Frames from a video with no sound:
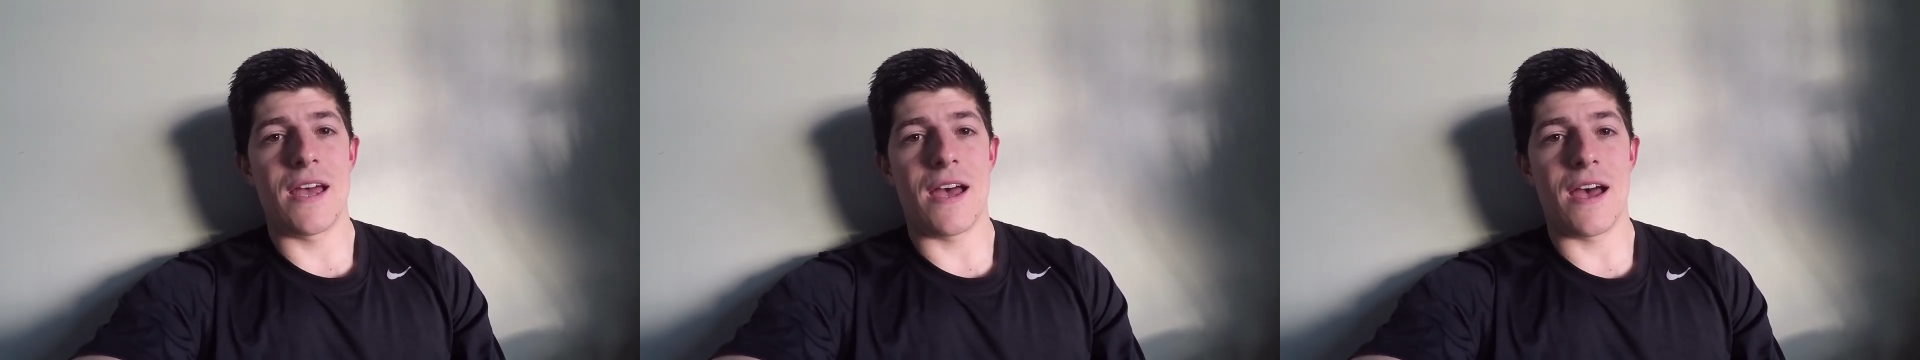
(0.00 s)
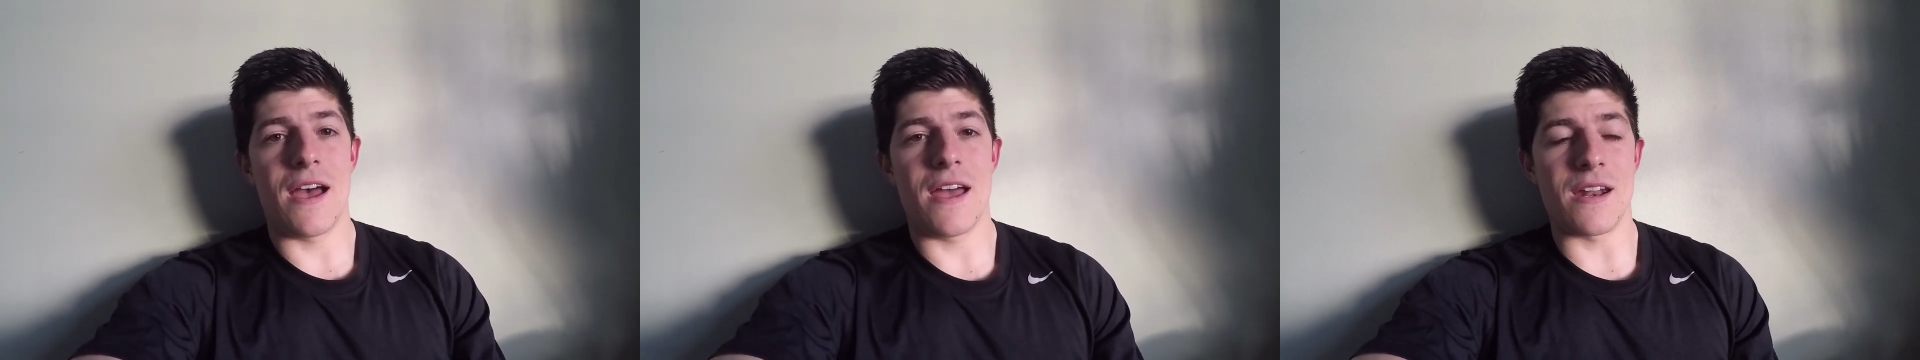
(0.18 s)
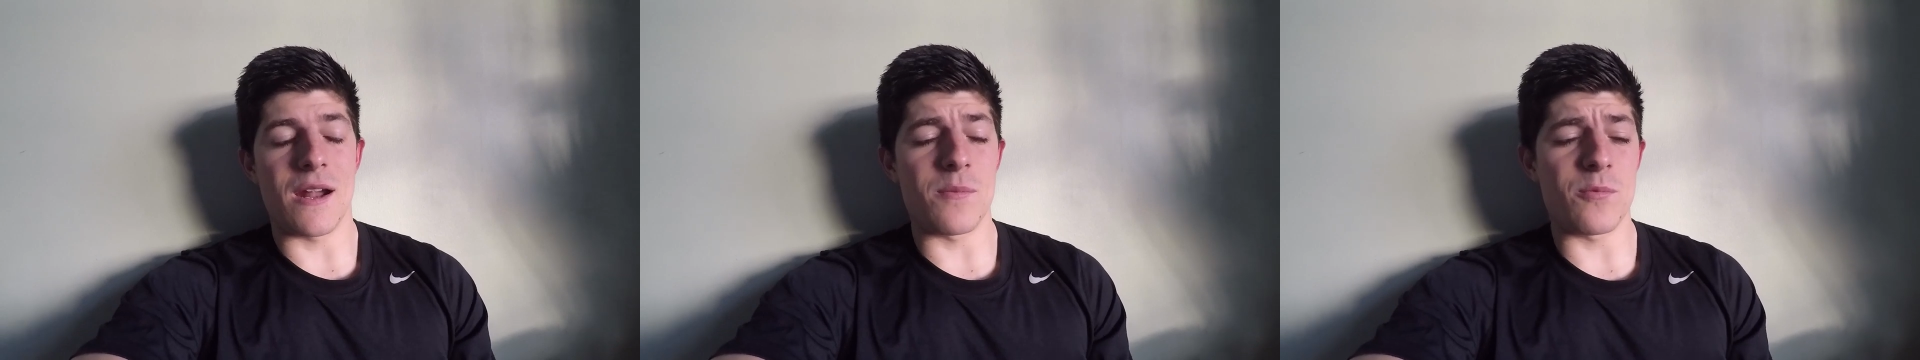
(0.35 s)

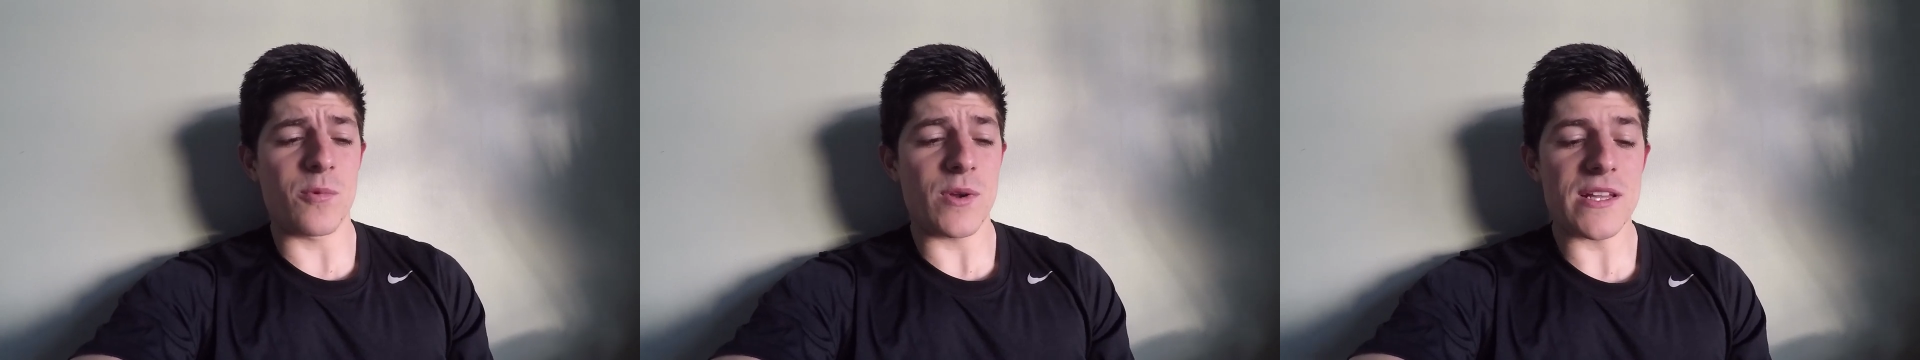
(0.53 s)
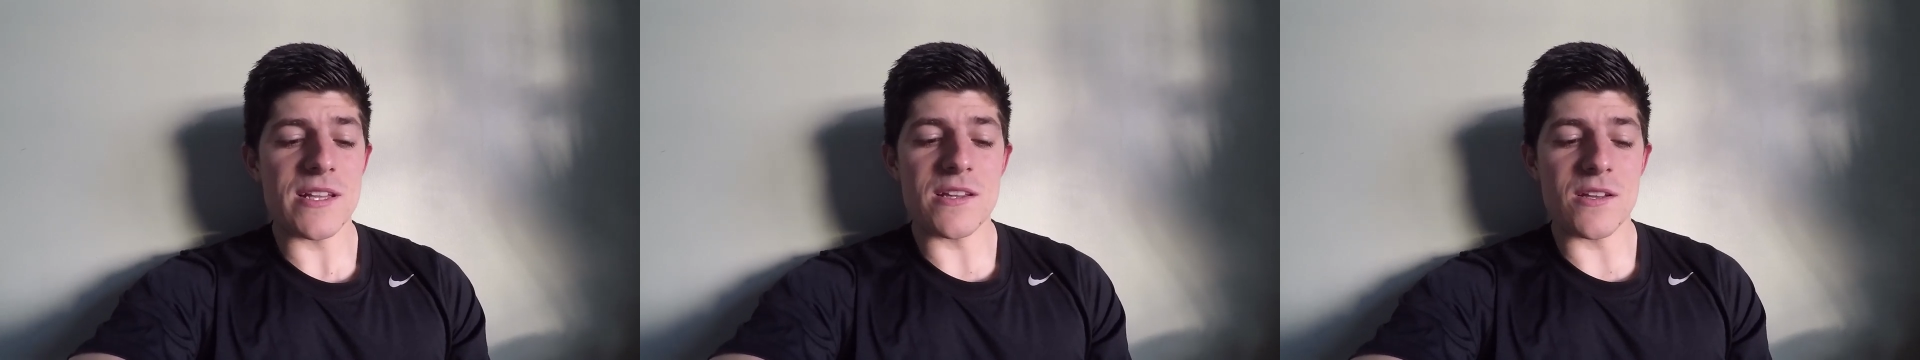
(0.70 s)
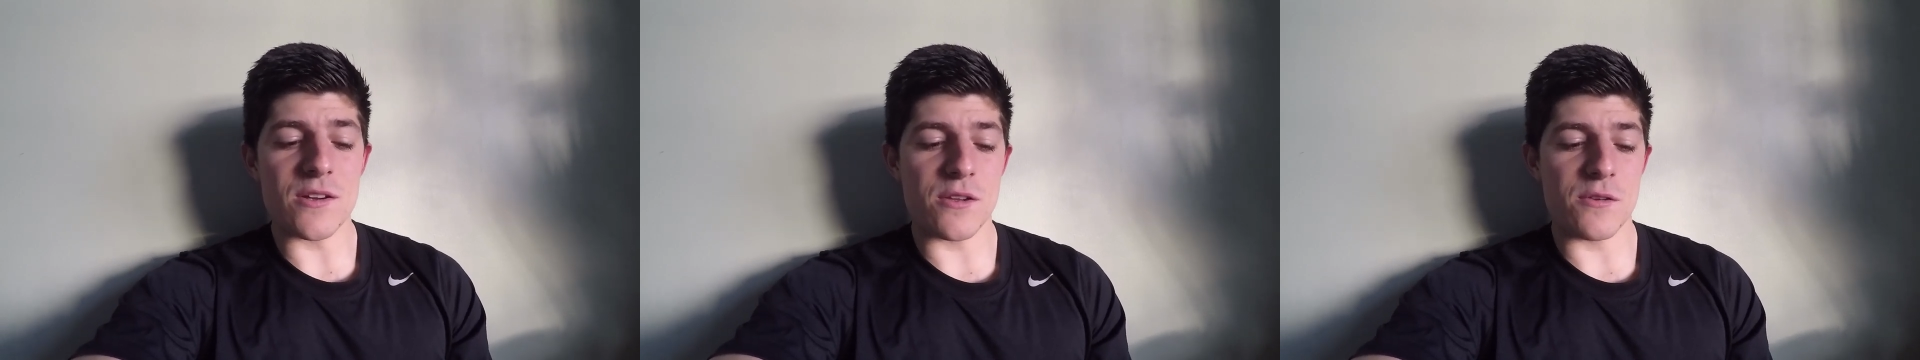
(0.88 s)
And I'm
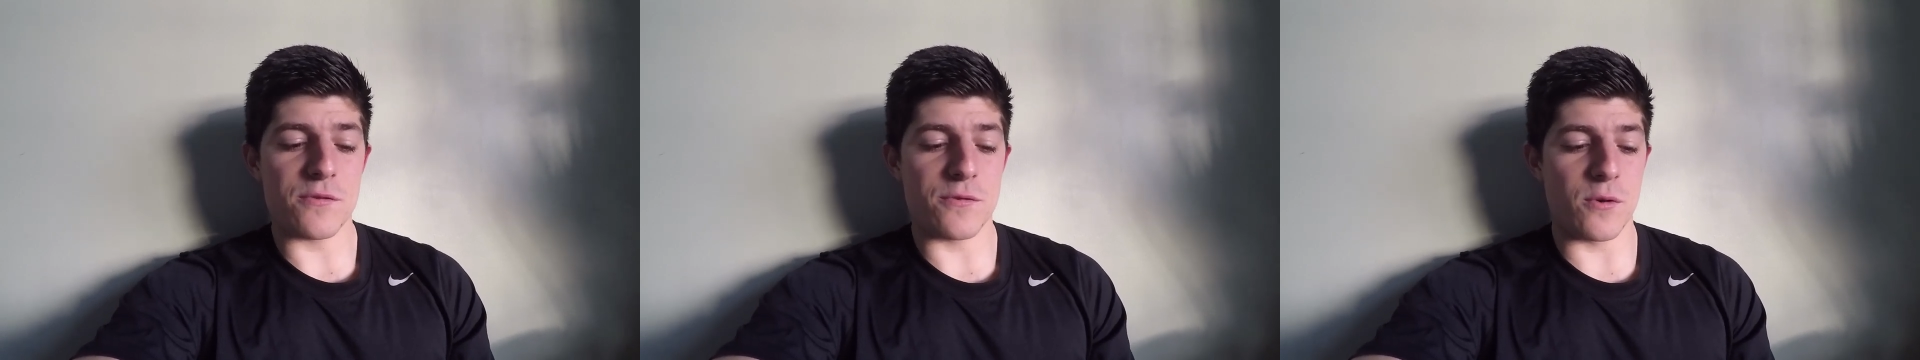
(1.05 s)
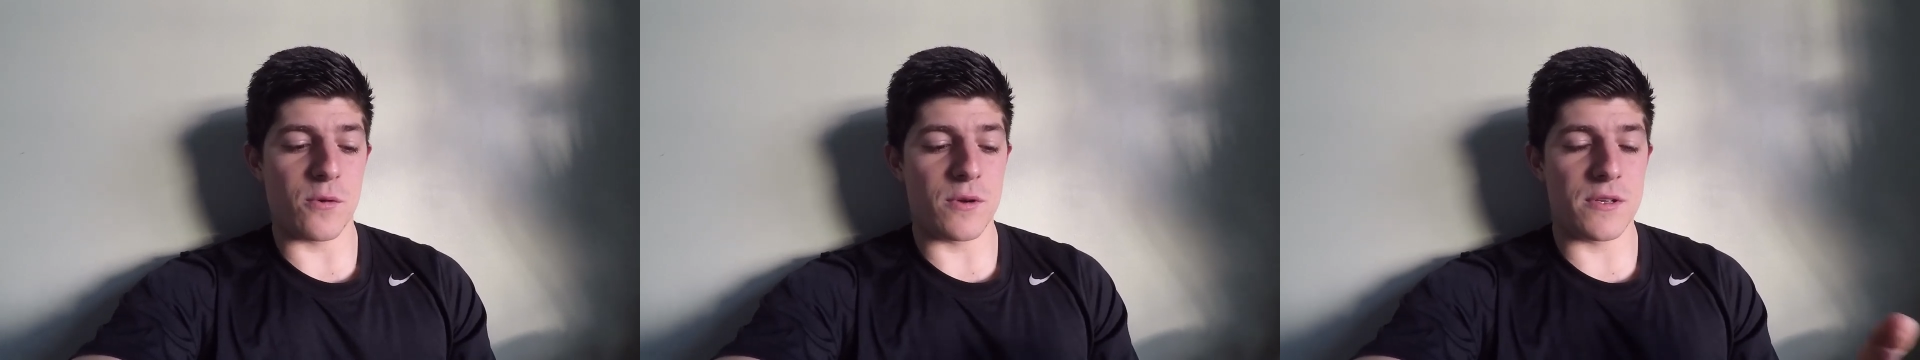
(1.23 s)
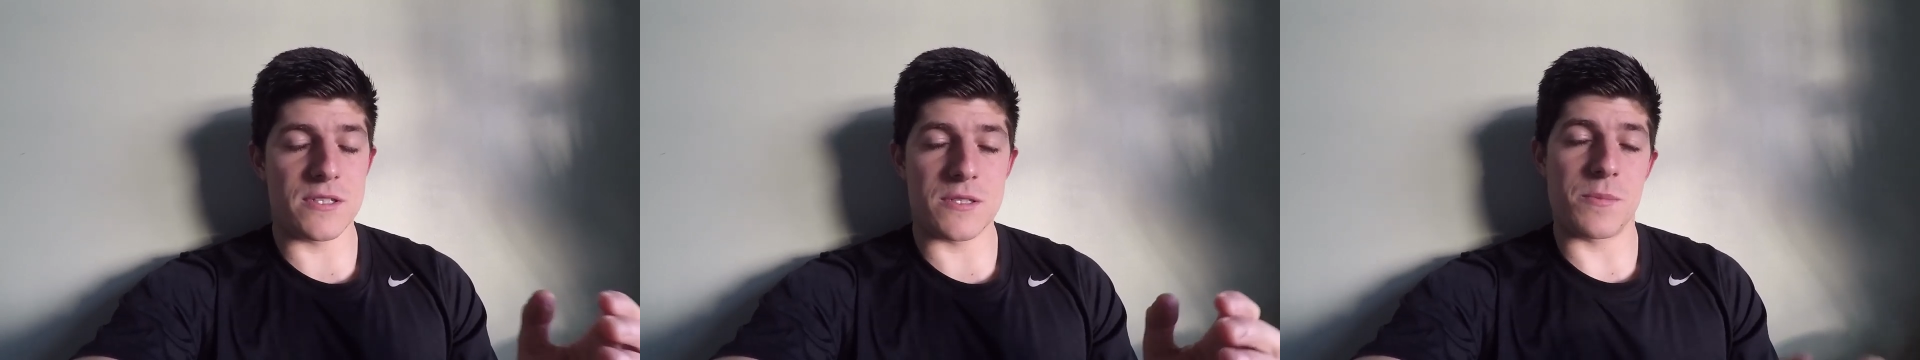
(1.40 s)
really looking
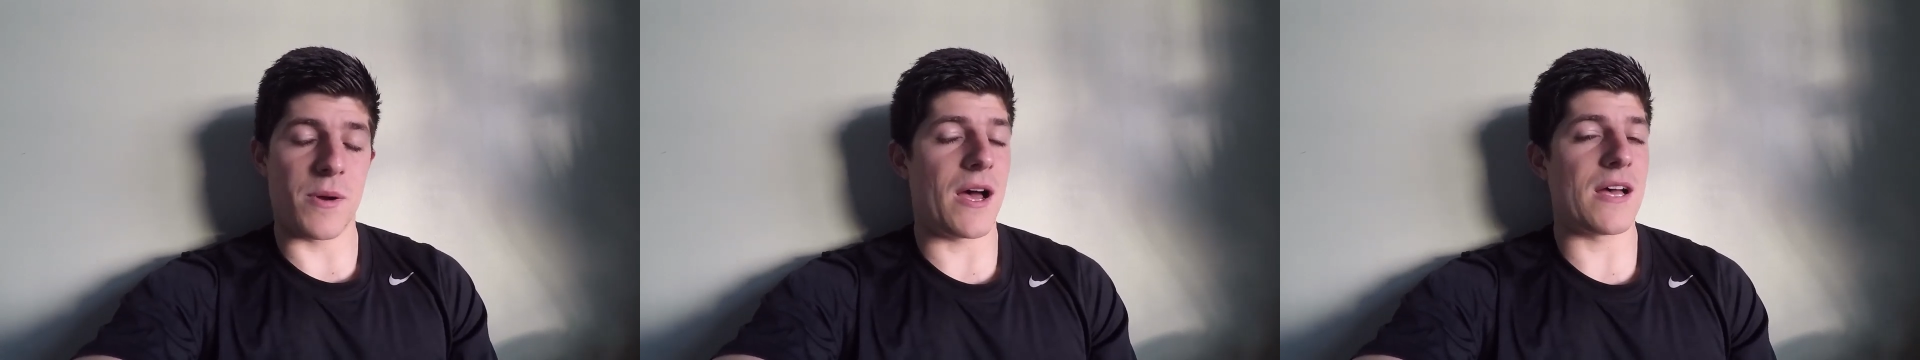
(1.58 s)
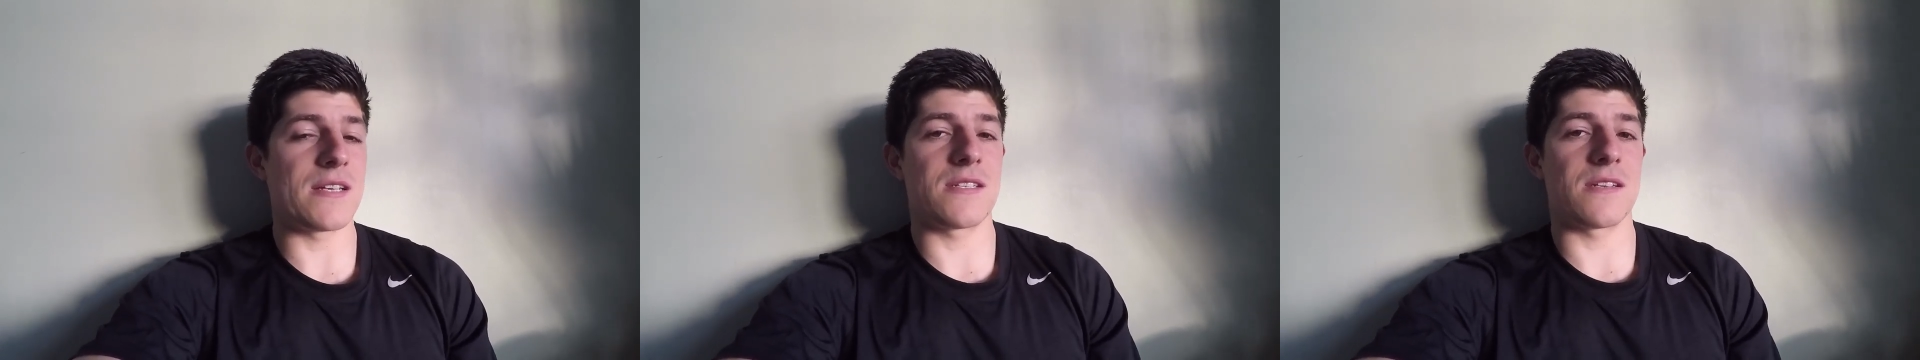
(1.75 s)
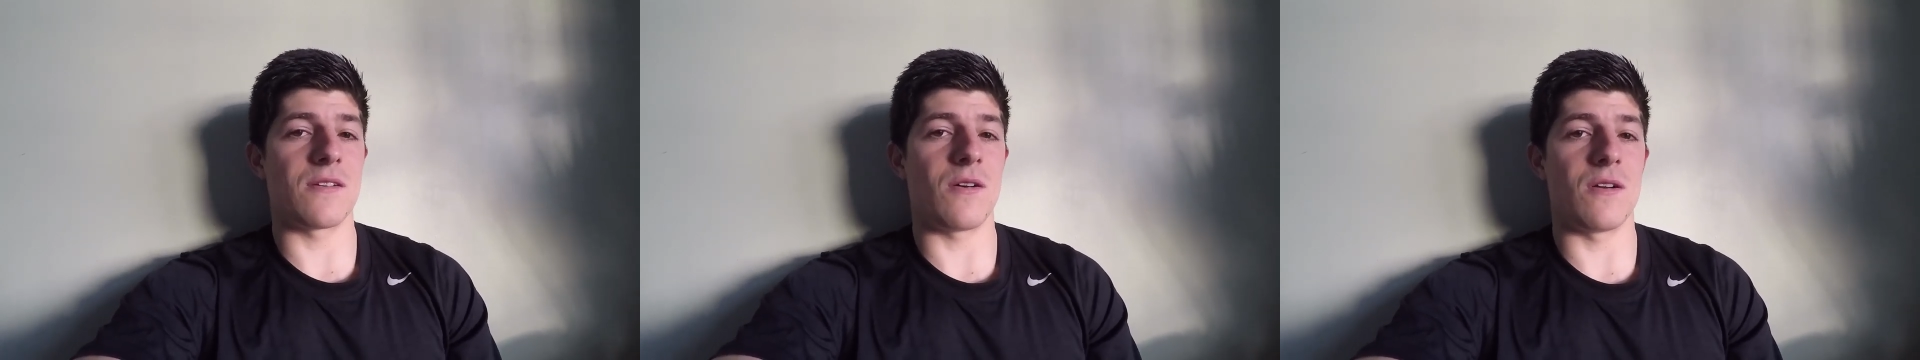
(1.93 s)
forward to passing